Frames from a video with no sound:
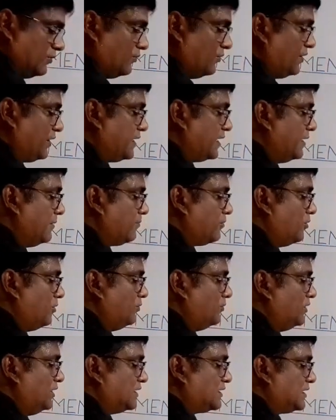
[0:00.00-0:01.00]
We can
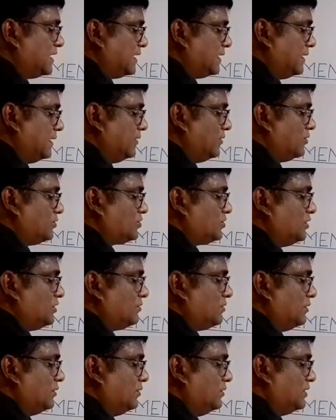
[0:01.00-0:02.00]
prove this angle also
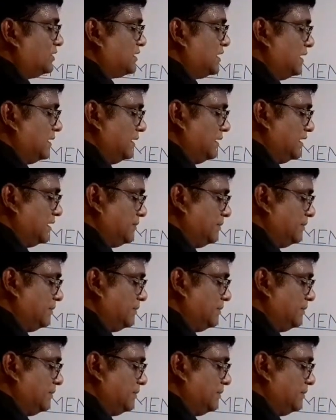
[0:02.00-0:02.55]
equal to this angle.